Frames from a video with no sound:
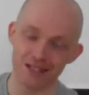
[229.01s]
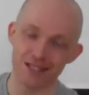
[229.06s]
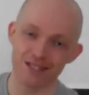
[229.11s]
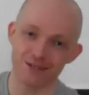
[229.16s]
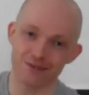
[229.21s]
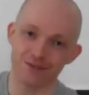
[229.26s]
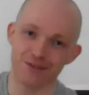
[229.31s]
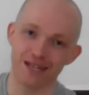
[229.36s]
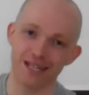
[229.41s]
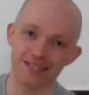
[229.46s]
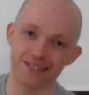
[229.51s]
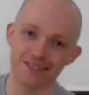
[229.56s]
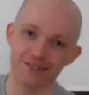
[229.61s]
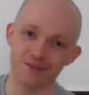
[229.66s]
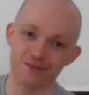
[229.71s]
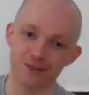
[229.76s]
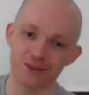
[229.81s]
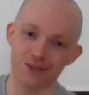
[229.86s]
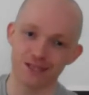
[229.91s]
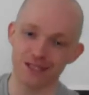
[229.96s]
It's
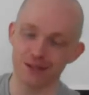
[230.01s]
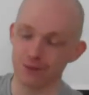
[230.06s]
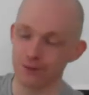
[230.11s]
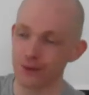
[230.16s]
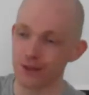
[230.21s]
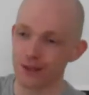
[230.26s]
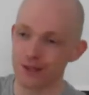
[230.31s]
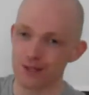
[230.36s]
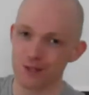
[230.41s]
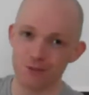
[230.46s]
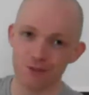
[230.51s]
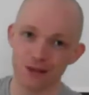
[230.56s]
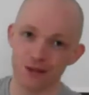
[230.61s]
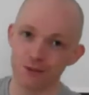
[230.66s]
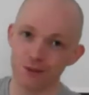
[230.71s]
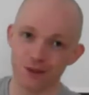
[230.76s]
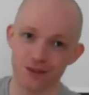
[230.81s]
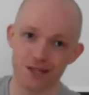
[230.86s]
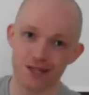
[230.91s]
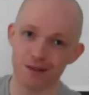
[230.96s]
effective, okay? It works no
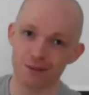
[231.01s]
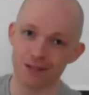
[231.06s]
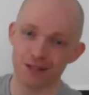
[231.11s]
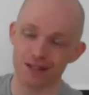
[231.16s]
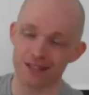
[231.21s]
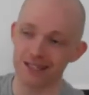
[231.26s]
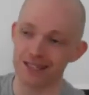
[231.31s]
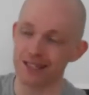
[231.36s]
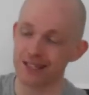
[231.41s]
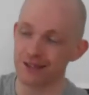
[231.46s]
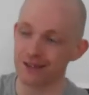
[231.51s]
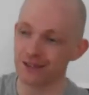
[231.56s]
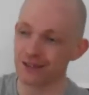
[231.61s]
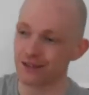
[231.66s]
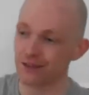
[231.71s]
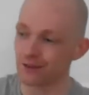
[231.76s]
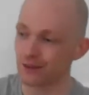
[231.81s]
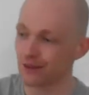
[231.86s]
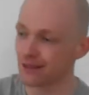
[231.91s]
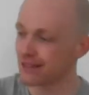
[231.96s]
matter what time of the day you're gonna
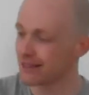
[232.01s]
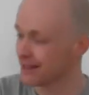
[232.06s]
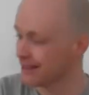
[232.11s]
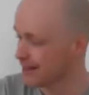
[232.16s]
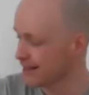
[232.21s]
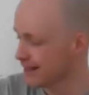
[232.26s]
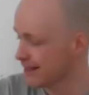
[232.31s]
do it.